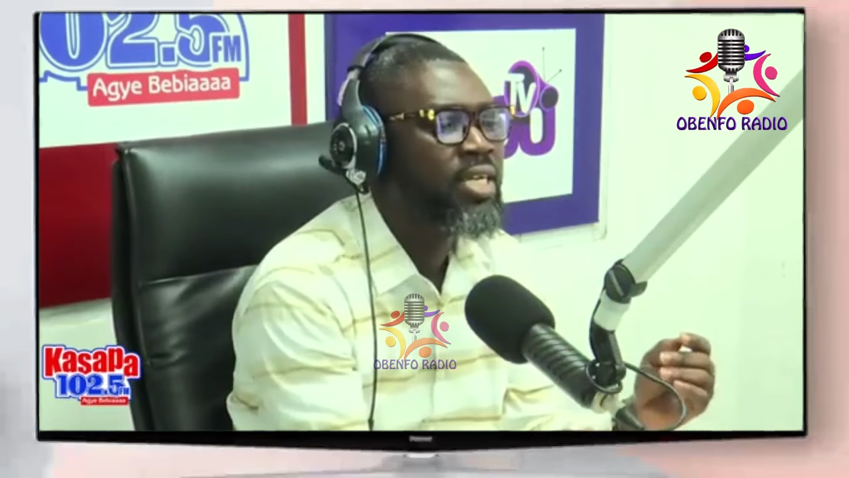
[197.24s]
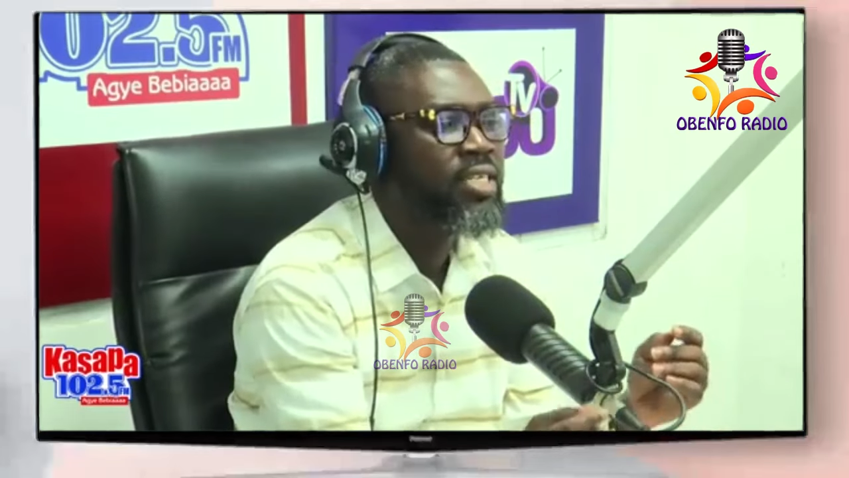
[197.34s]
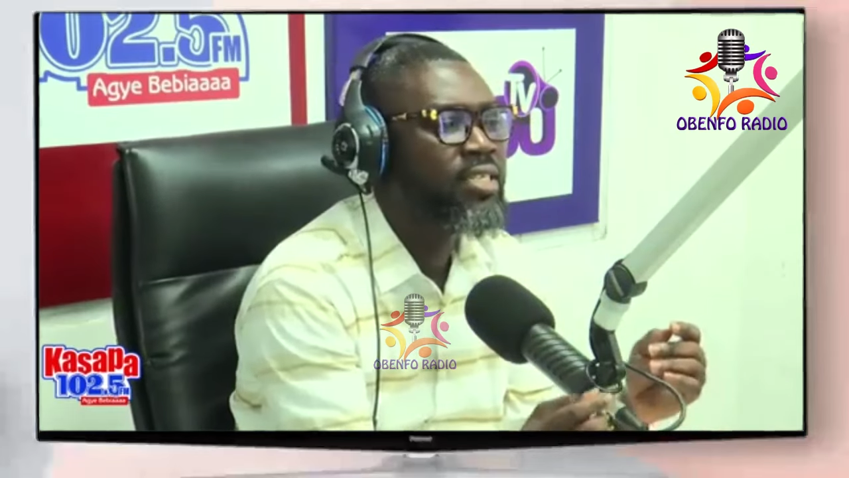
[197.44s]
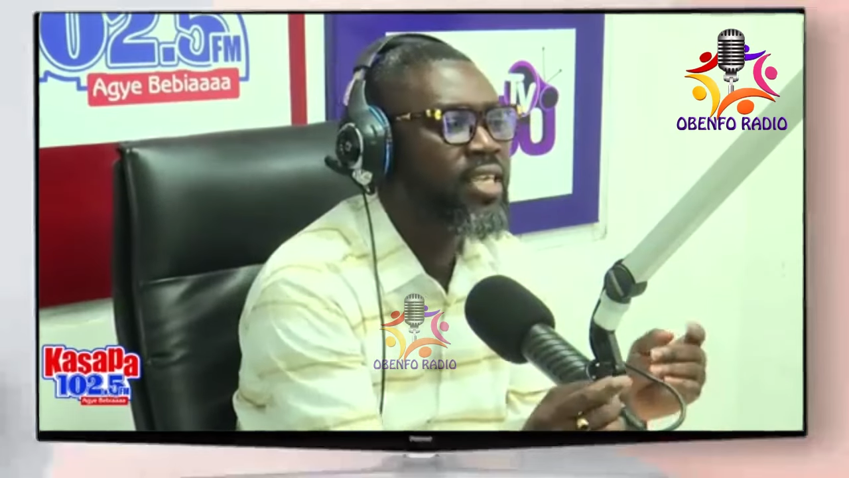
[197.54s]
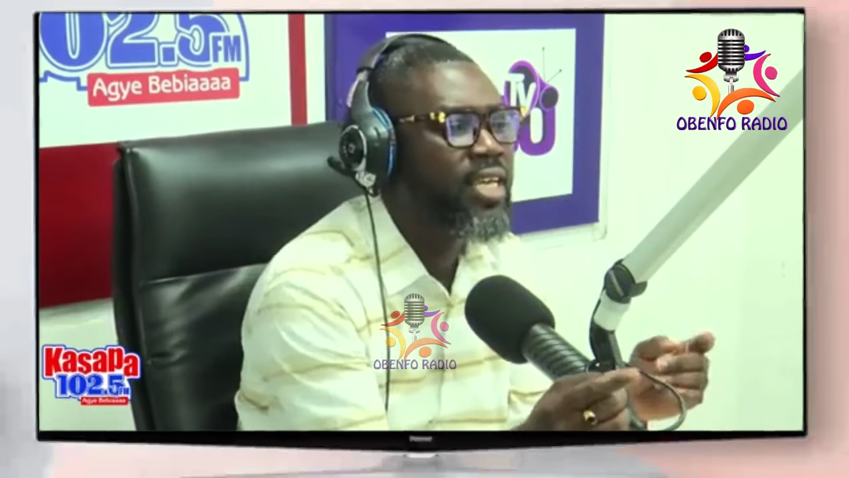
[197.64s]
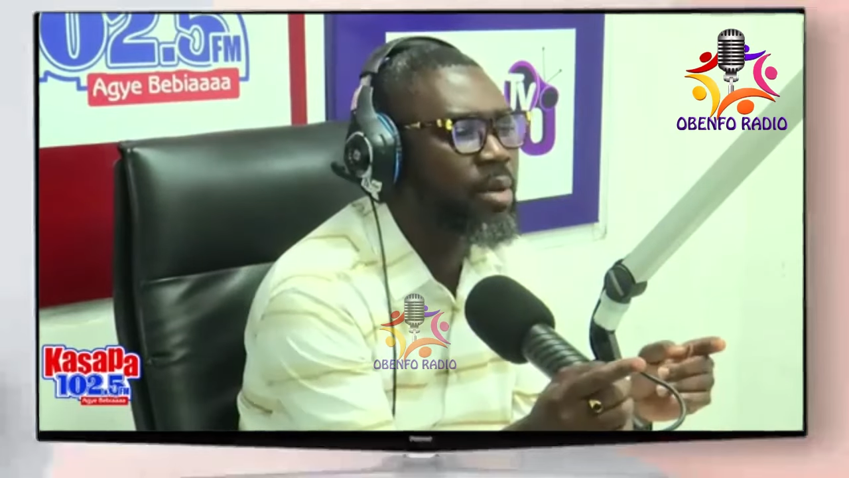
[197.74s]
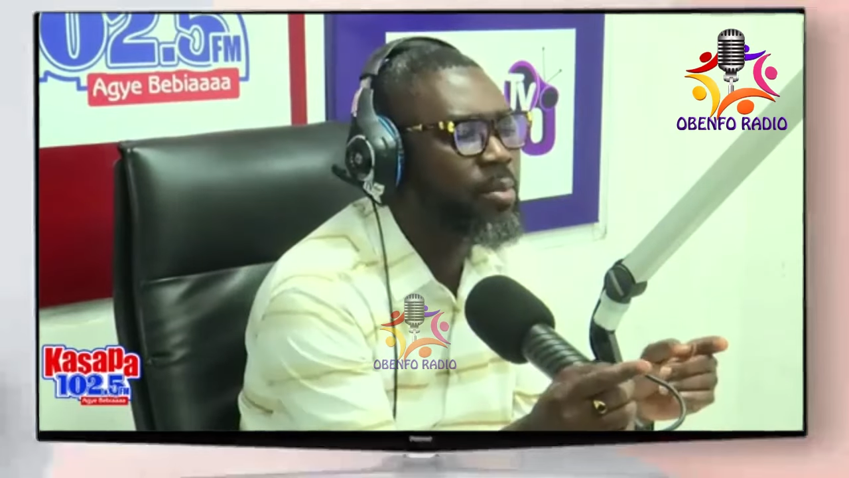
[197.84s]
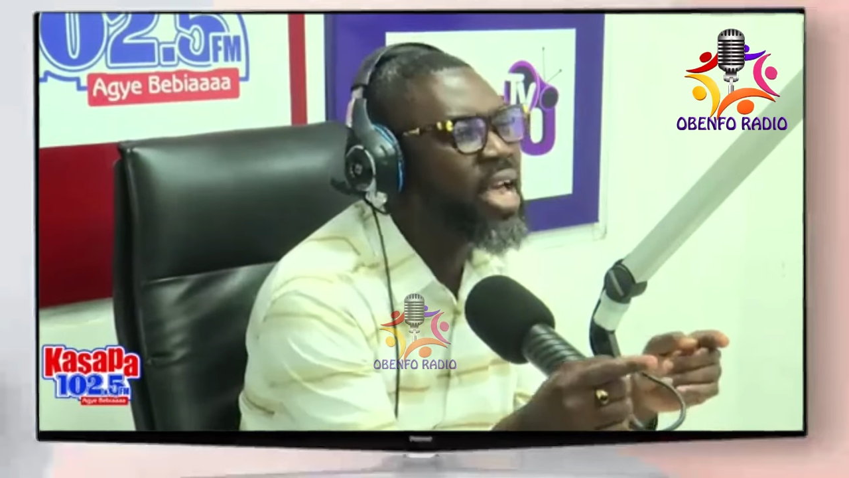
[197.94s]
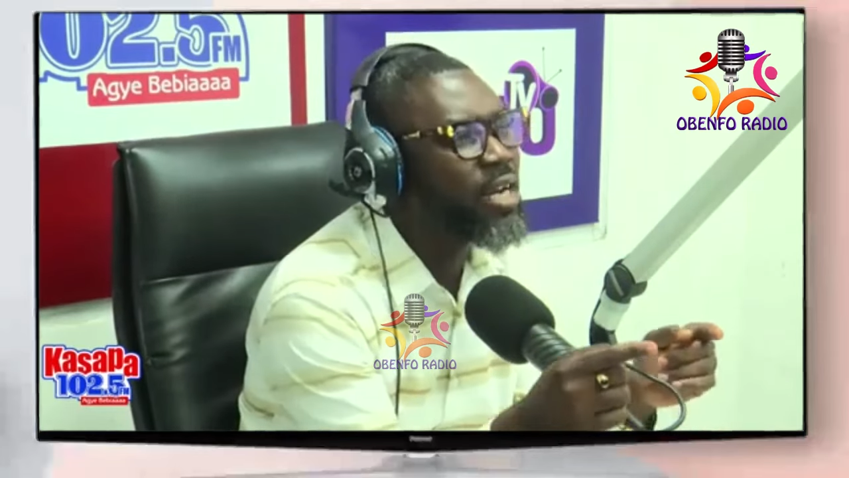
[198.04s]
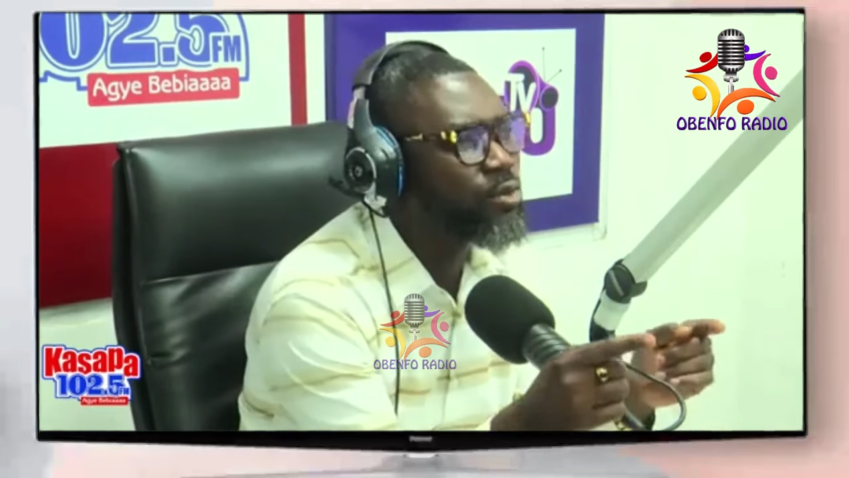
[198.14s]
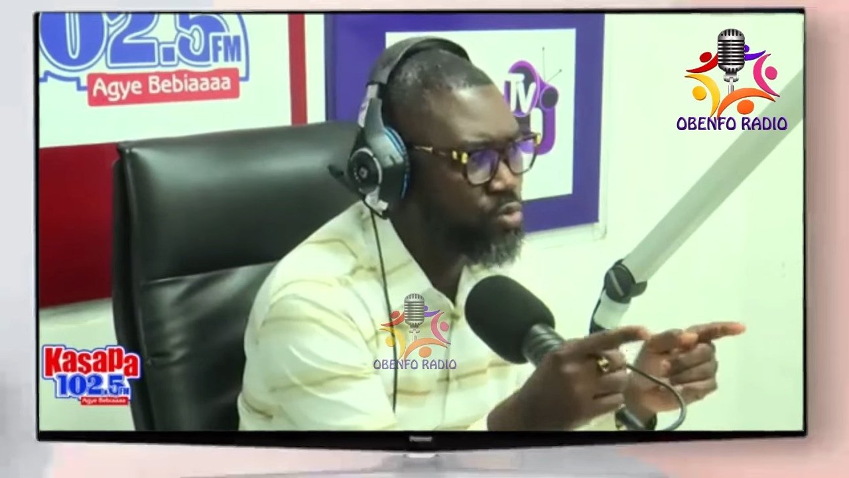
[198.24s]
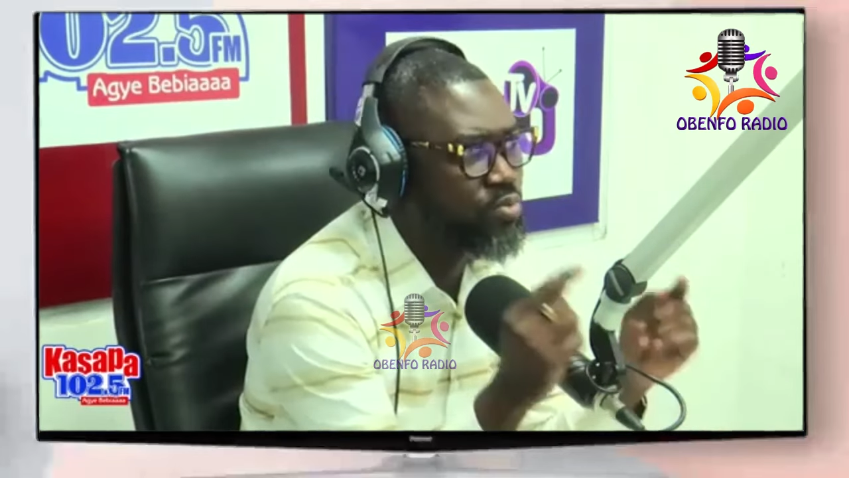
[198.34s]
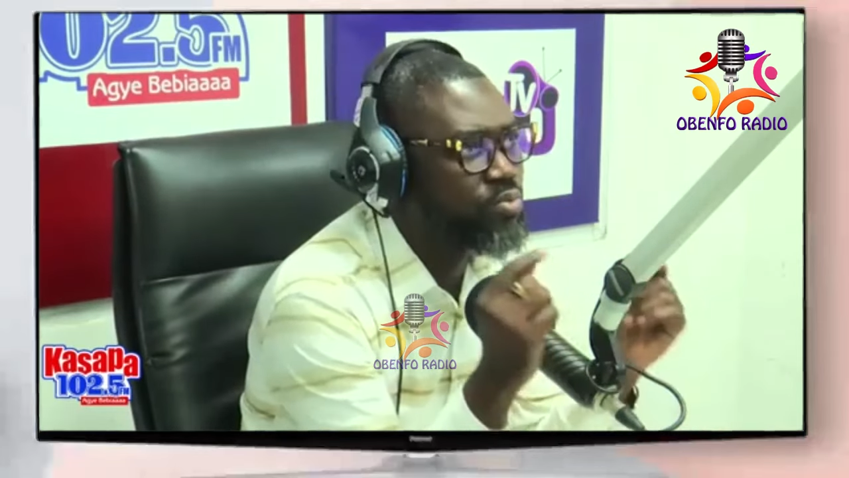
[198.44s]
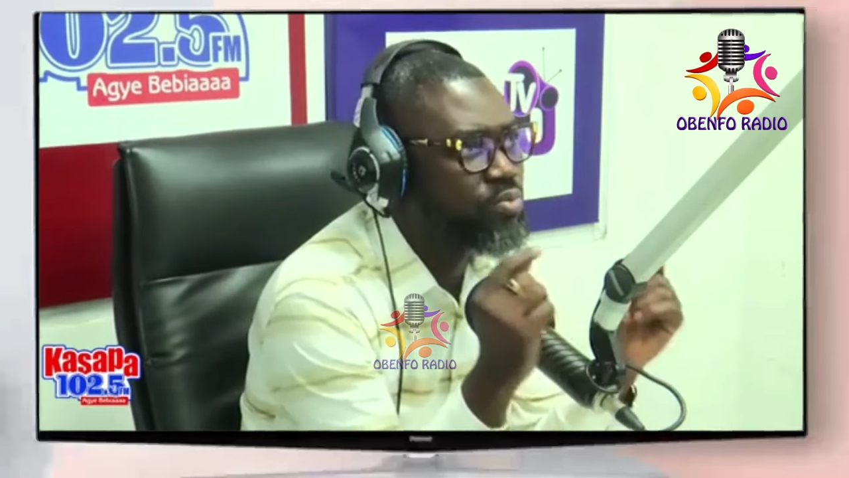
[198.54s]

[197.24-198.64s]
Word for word: Senyamia dum,